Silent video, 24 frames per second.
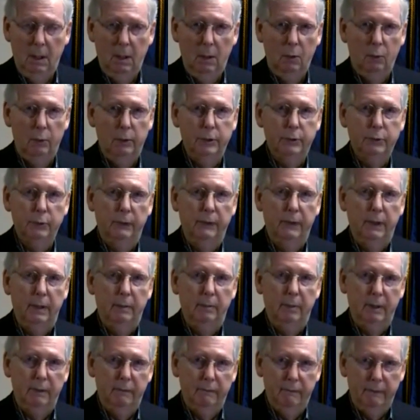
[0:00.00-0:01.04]
which will then
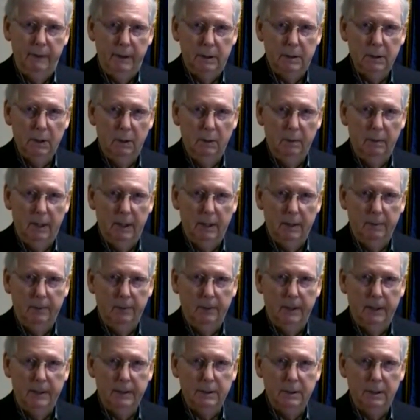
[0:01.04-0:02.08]
be vetoed by the
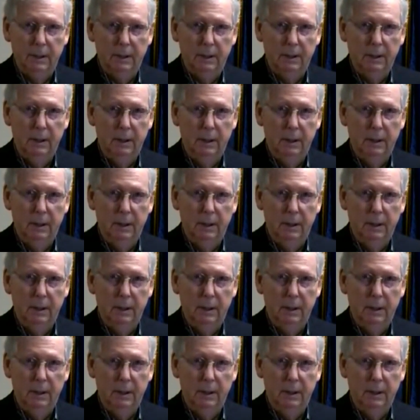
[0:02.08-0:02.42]
president,